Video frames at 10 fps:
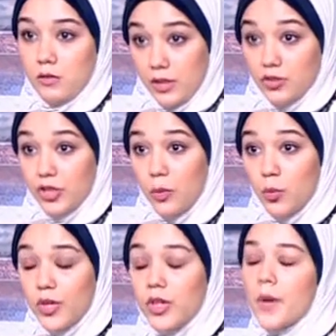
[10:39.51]
real
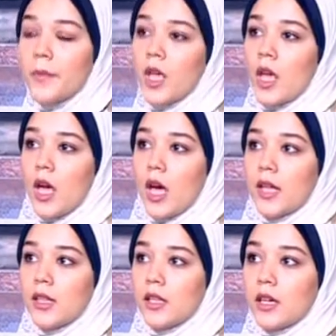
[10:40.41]
work,
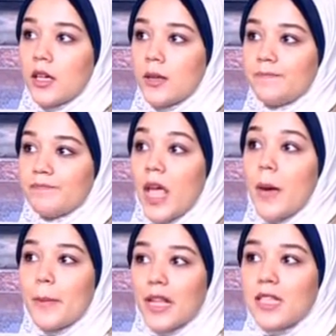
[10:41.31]
and
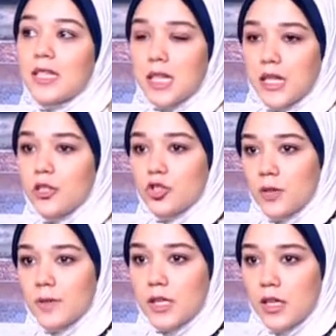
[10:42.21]
building the
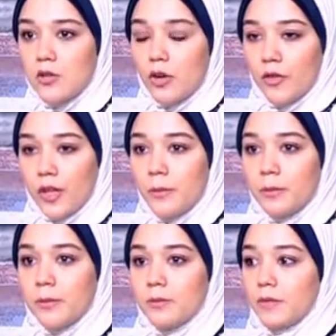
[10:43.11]
leadership skills of
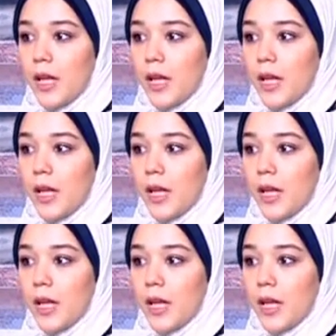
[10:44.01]
them